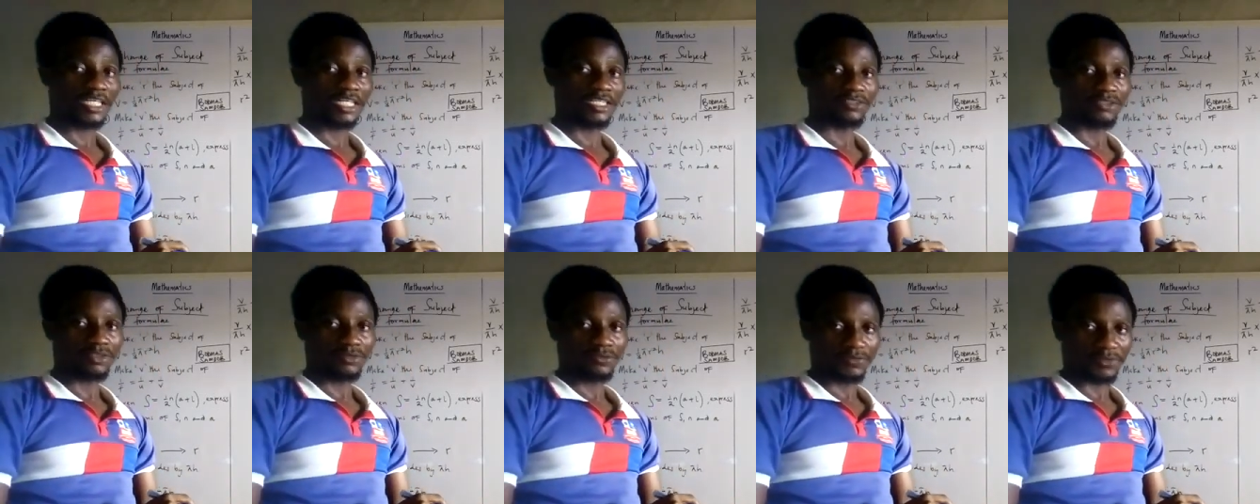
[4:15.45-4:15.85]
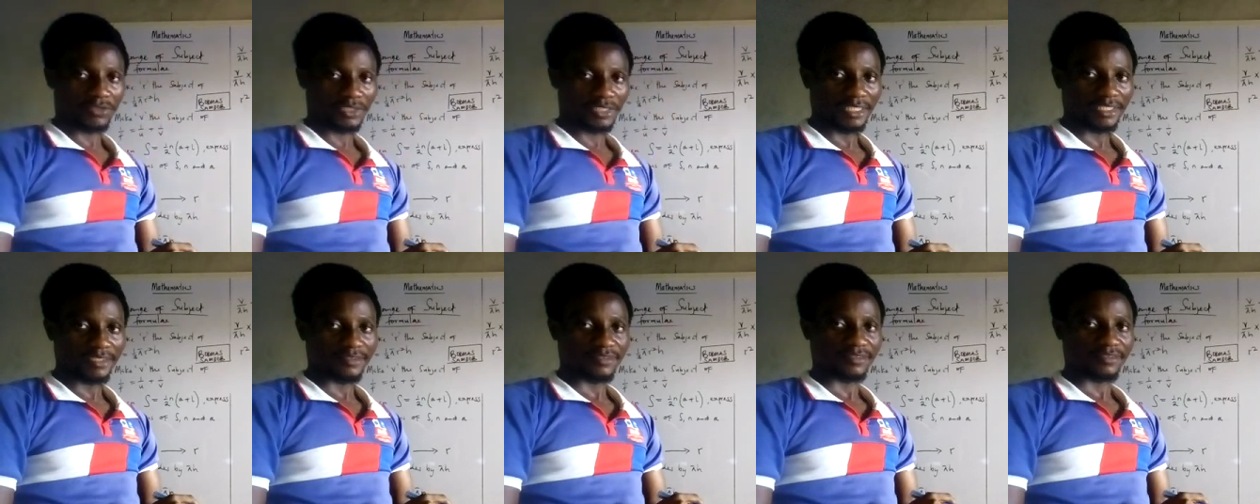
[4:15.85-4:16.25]
And don't
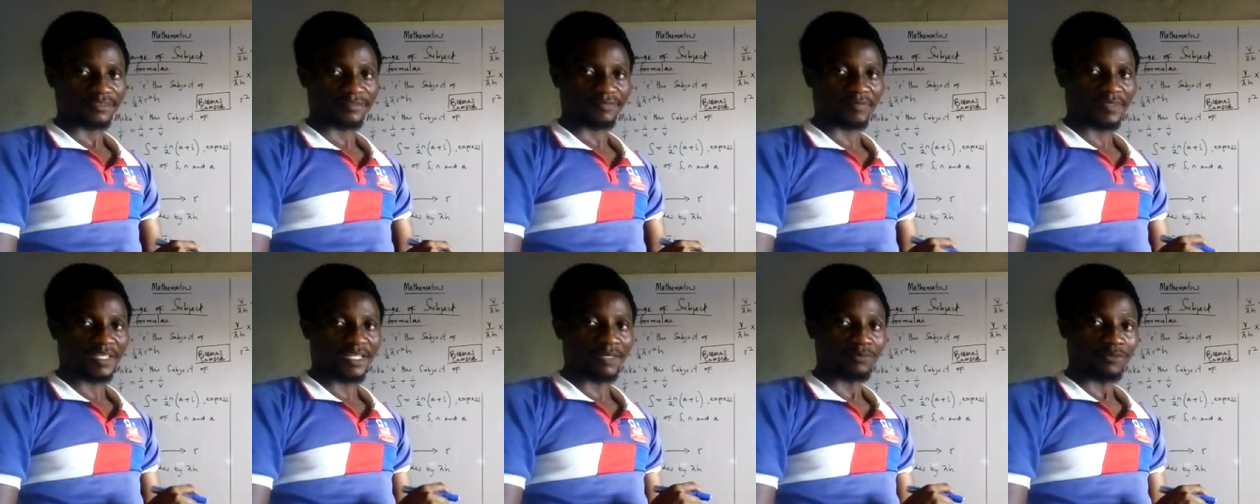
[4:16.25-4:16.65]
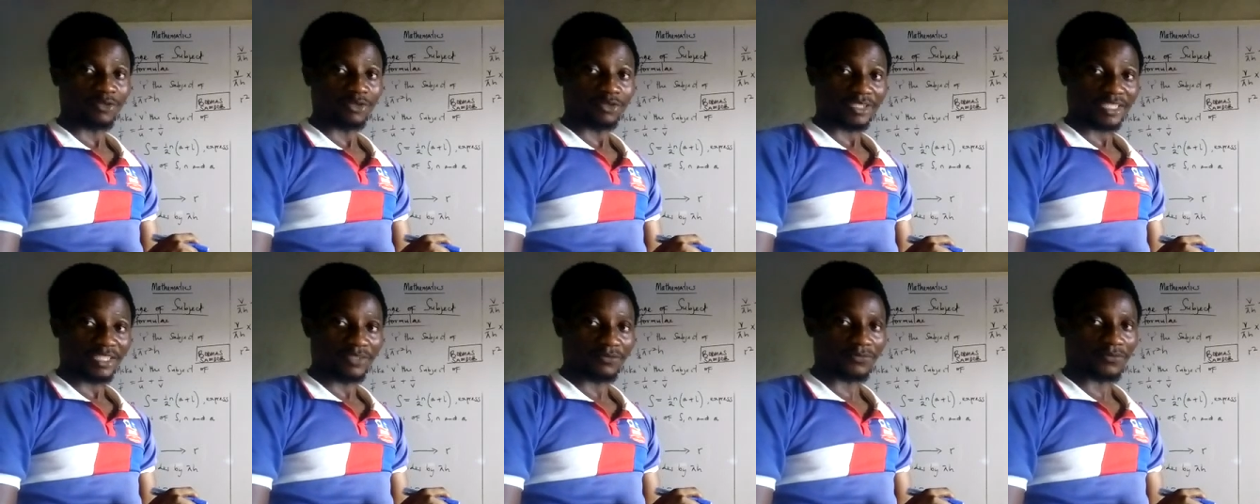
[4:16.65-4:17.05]
forget, I'm
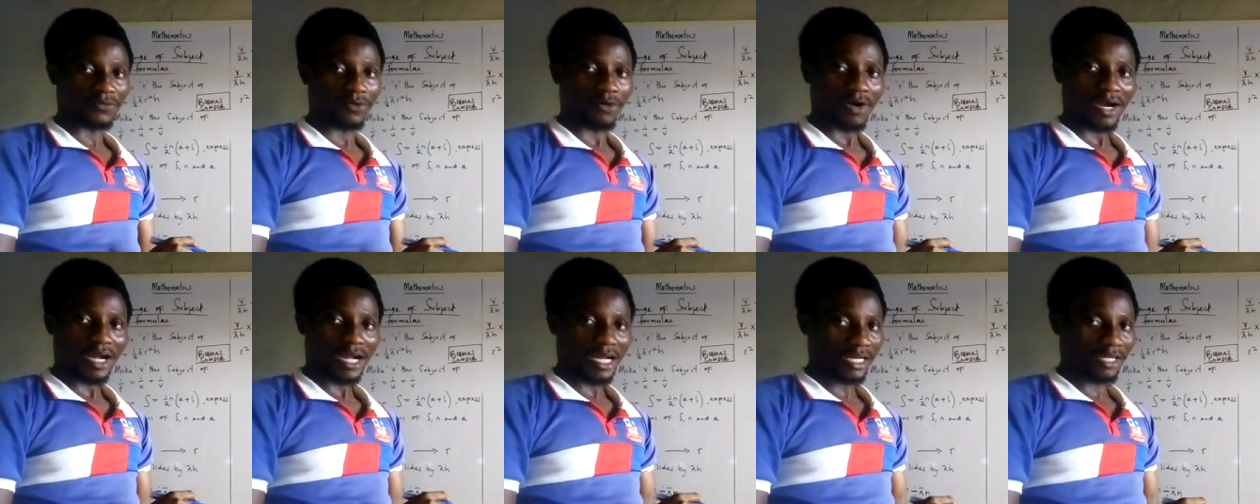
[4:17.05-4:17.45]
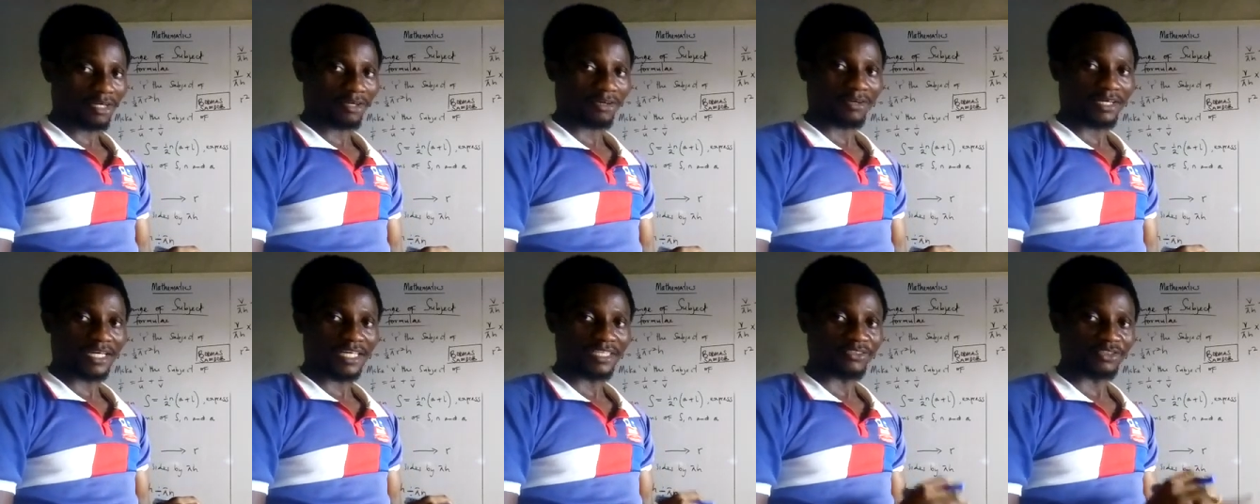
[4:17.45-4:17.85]
looking for
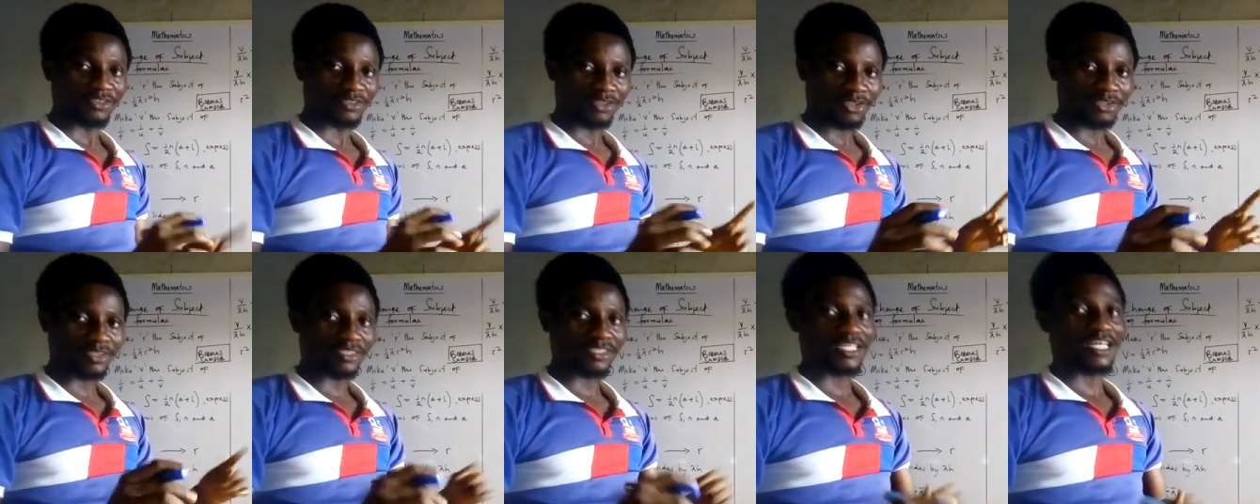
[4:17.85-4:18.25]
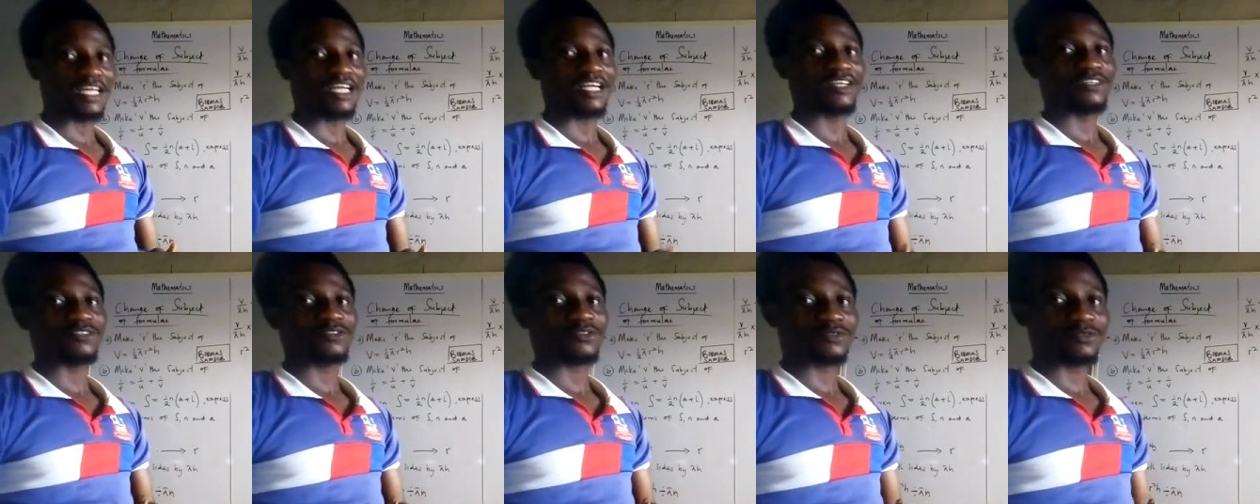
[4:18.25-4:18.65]
R and not
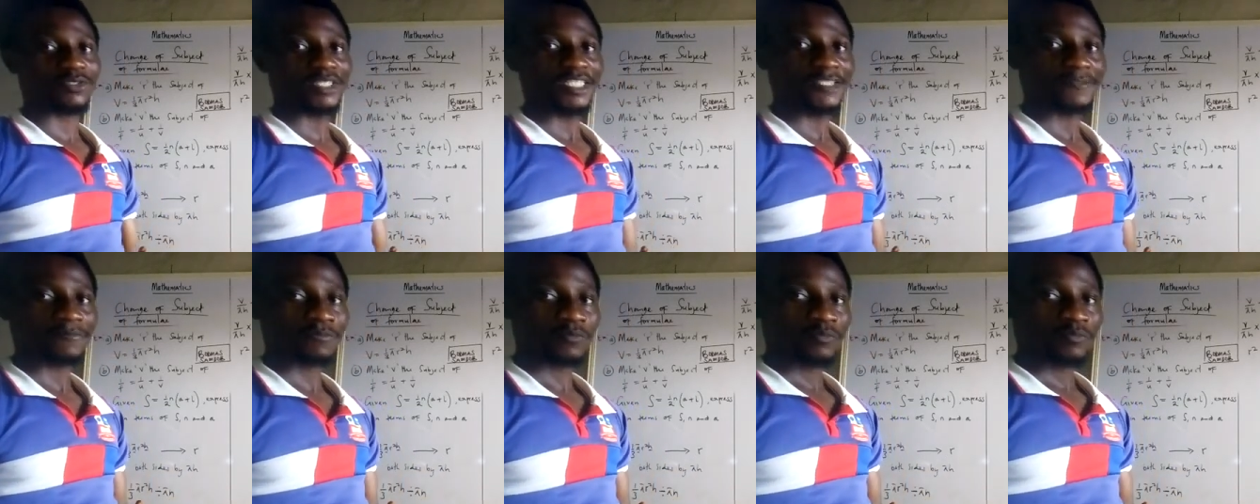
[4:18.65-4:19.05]
R squared.